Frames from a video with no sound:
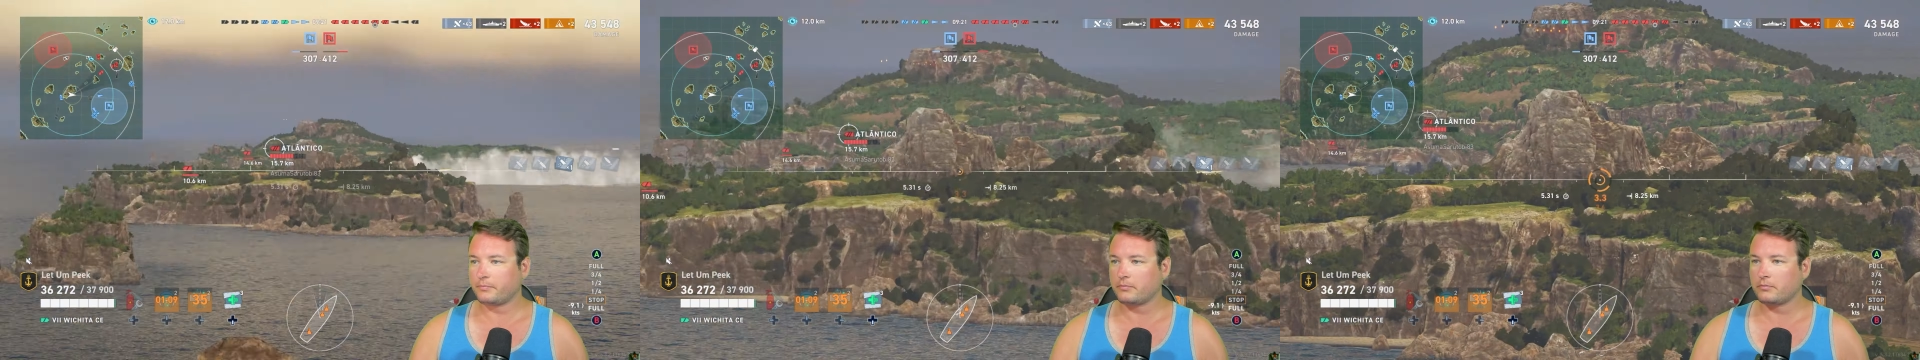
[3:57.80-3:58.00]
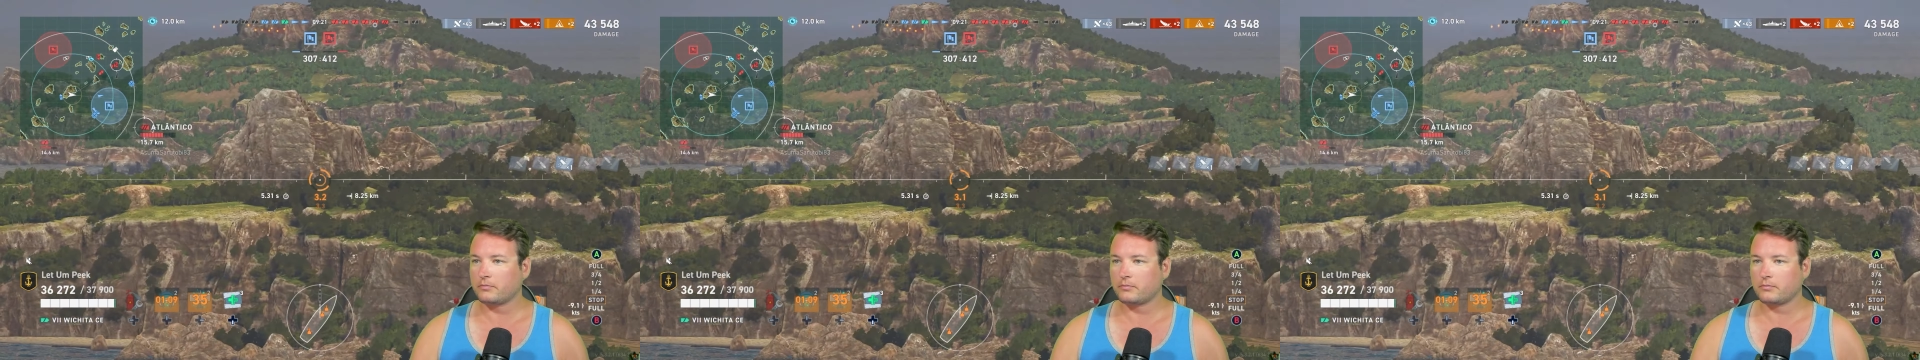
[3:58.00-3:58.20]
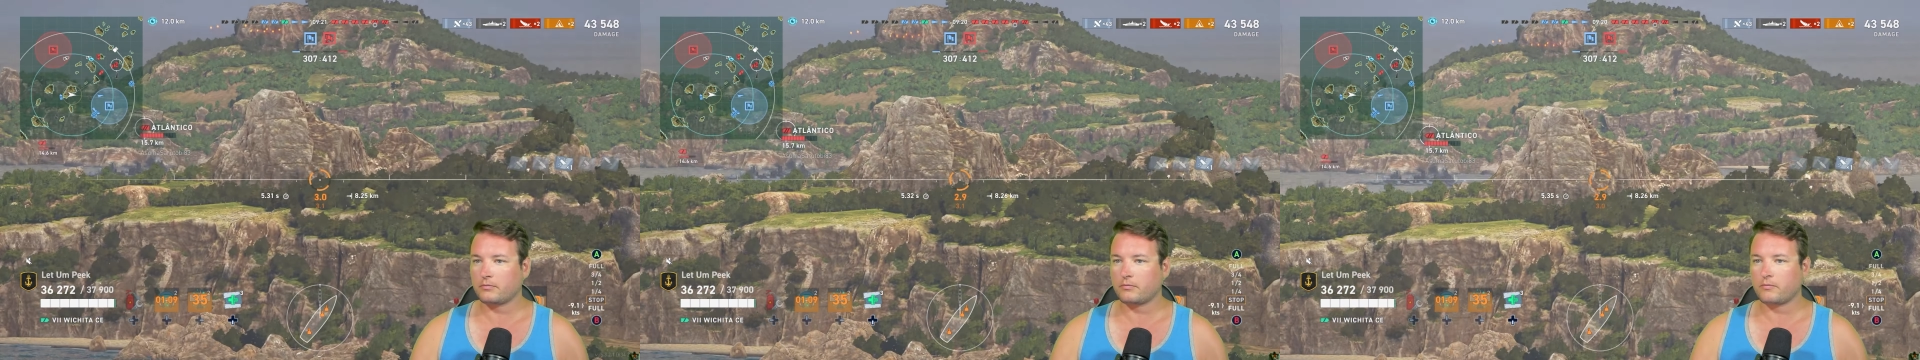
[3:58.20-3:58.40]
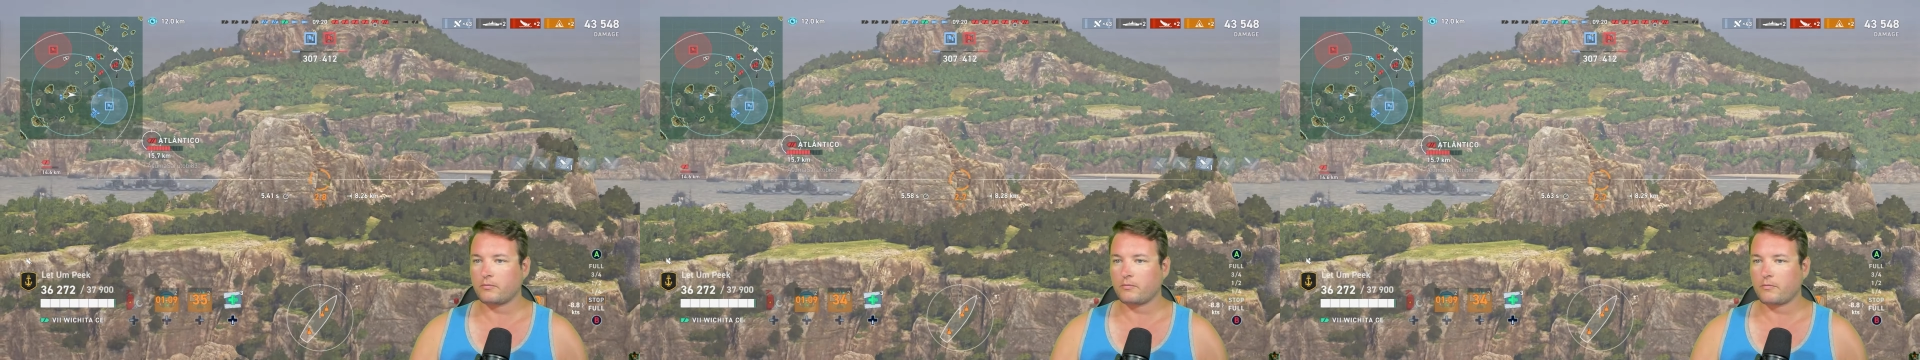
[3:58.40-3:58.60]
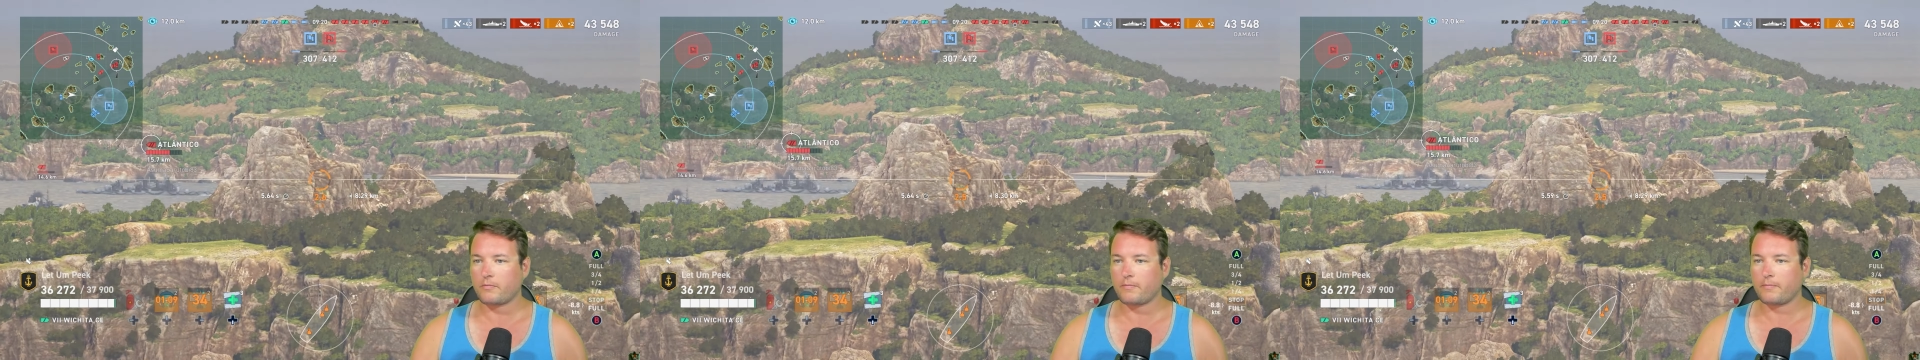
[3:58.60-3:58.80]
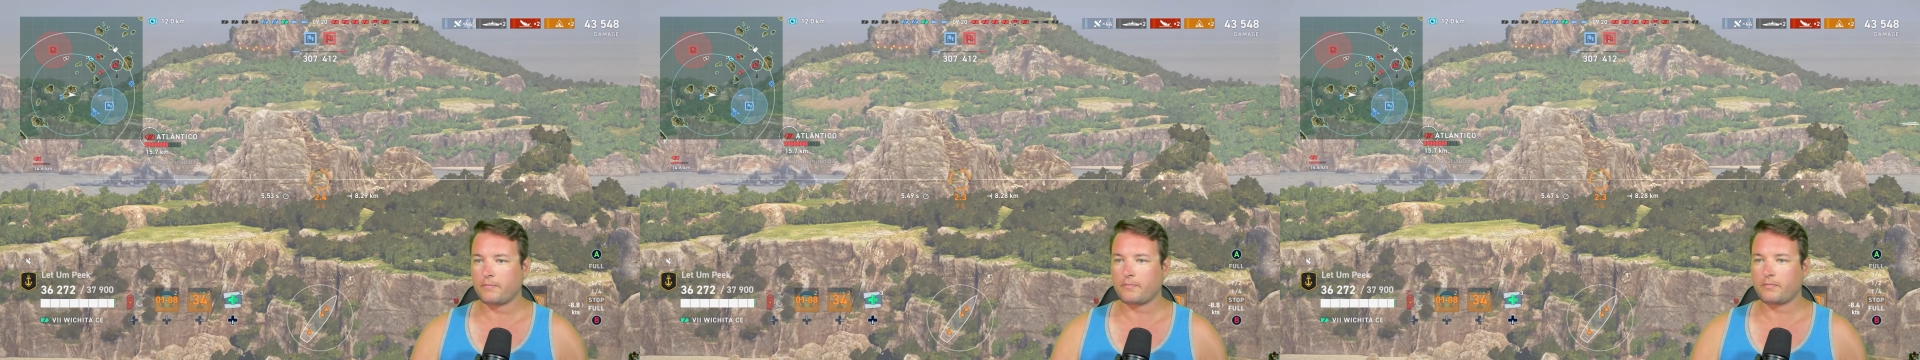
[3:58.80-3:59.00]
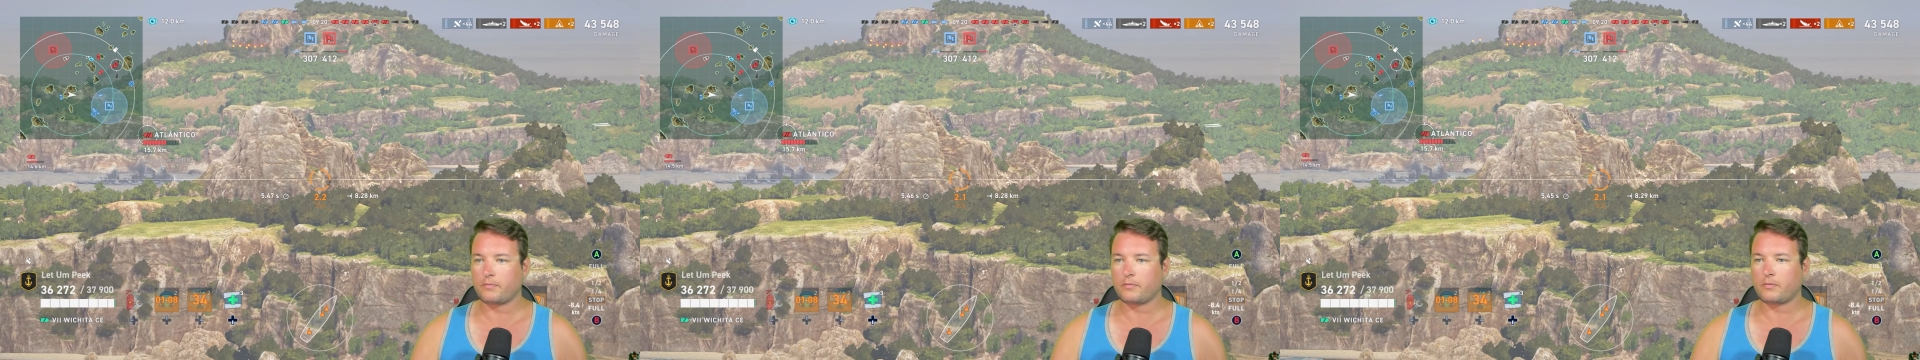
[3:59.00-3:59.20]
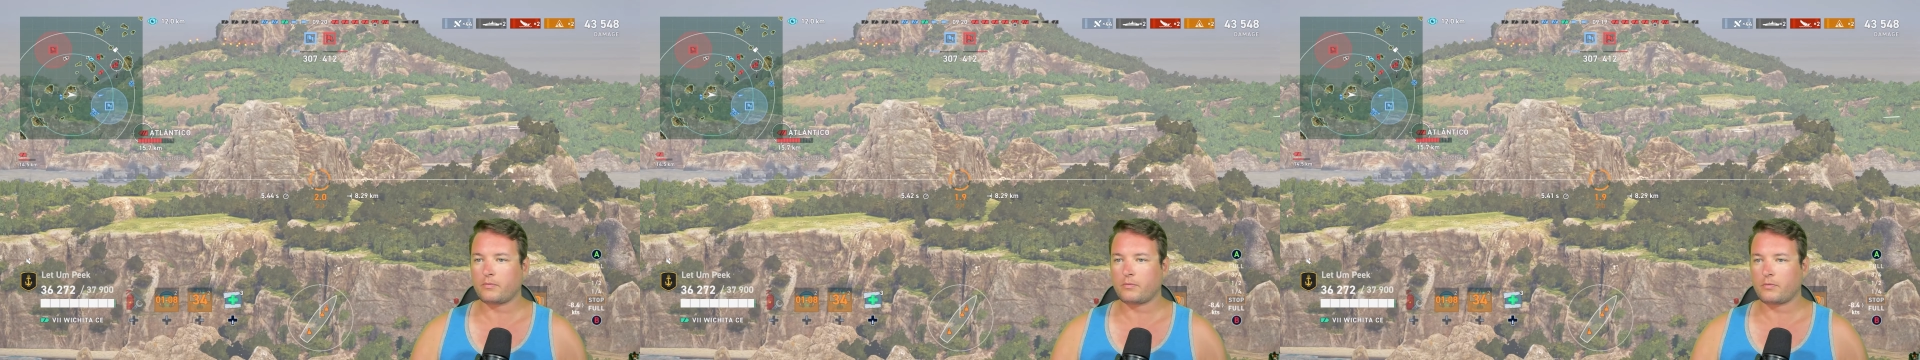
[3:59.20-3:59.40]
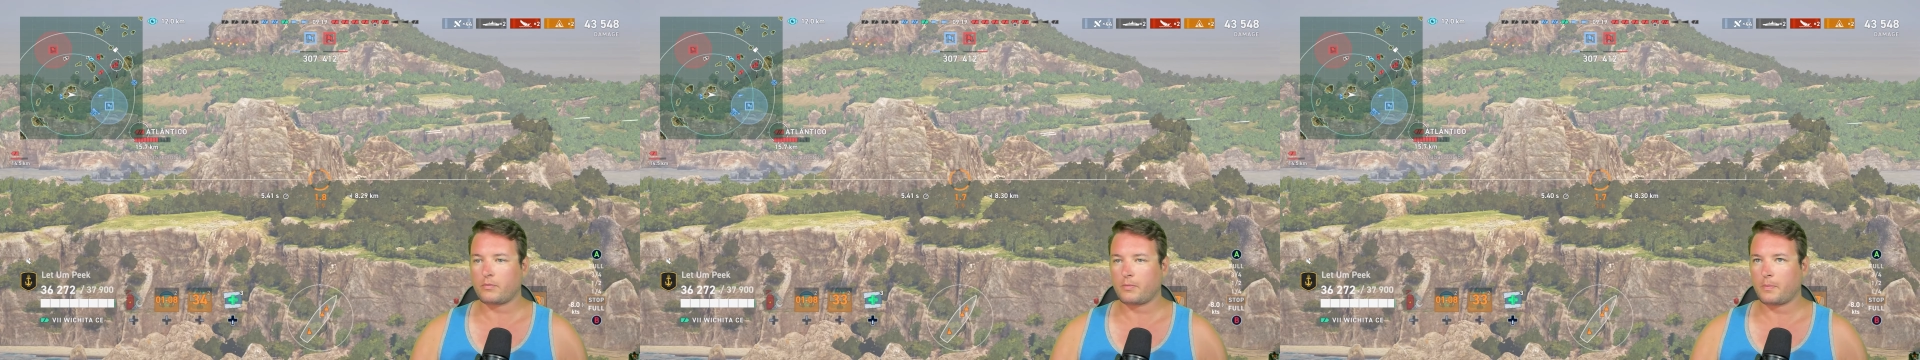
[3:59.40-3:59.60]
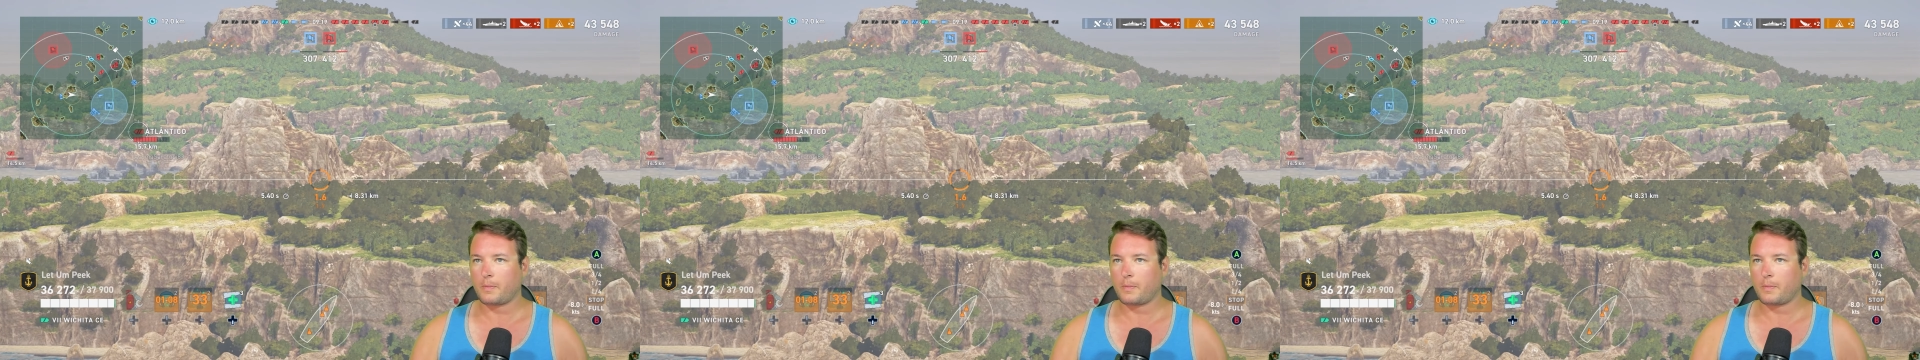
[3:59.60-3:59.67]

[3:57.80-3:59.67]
No one is speaking in this clip.